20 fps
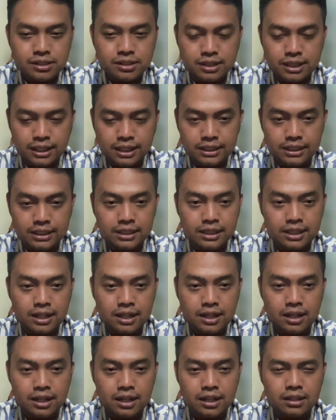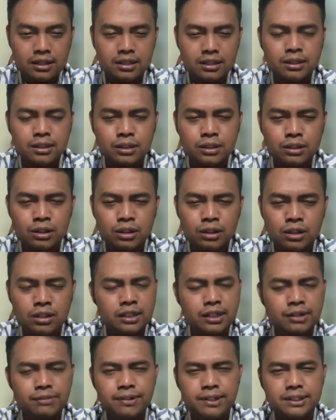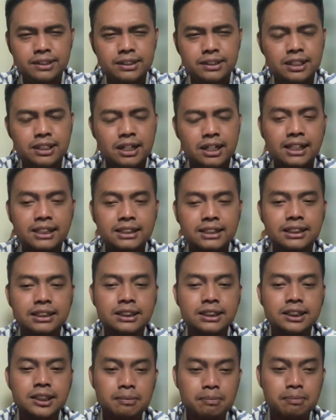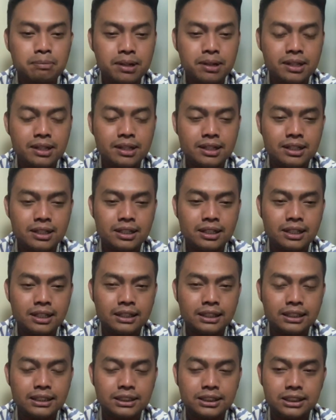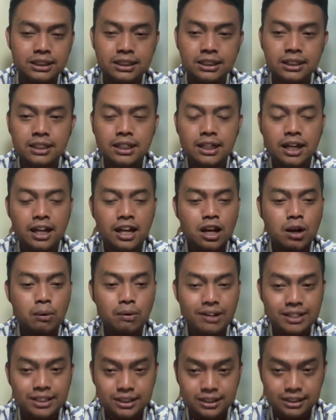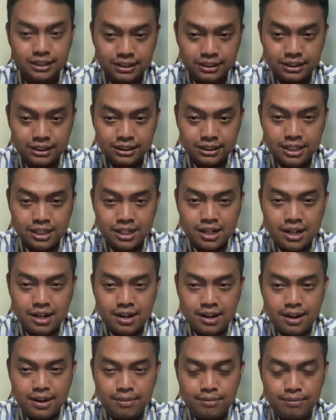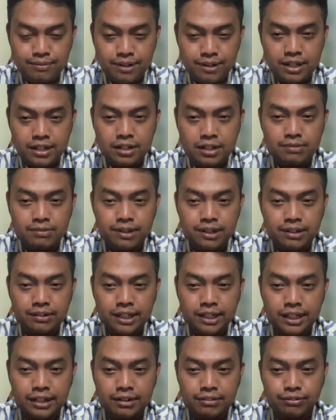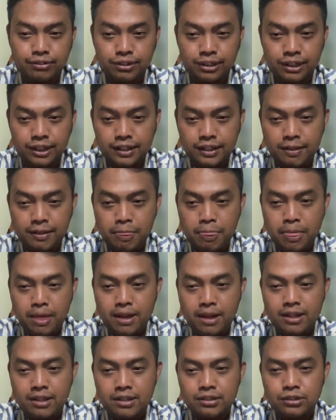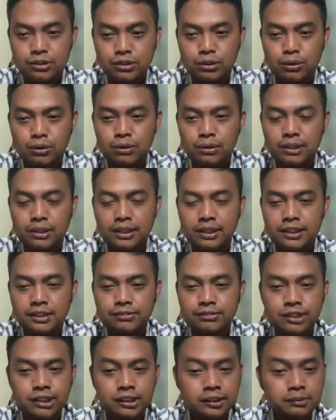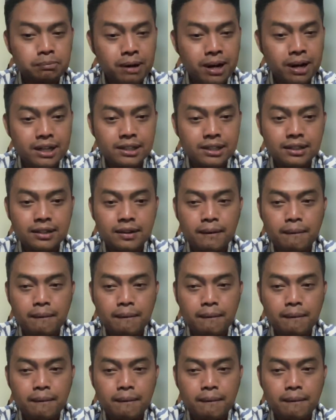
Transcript: delta, not the definition, the relationship in the delta G equations very, very carefully. So in this first part,